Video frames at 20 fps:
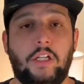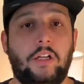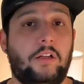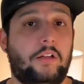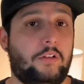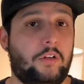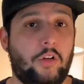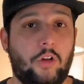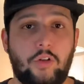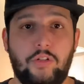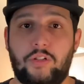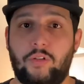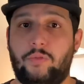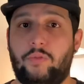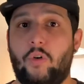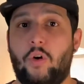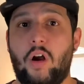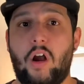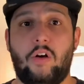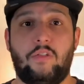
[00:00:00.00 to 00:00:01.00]
close to
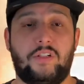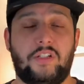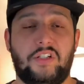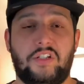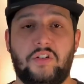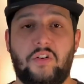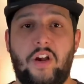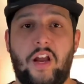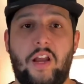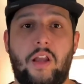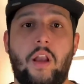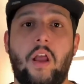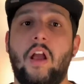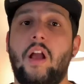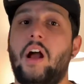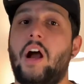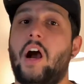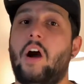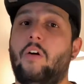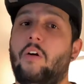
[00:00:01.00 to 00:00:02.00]
4 hours is great.
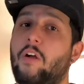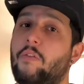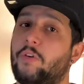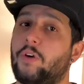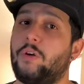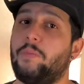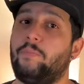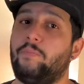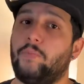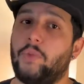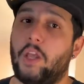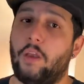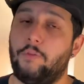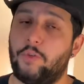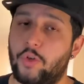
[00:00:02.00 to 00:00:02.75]
However, if you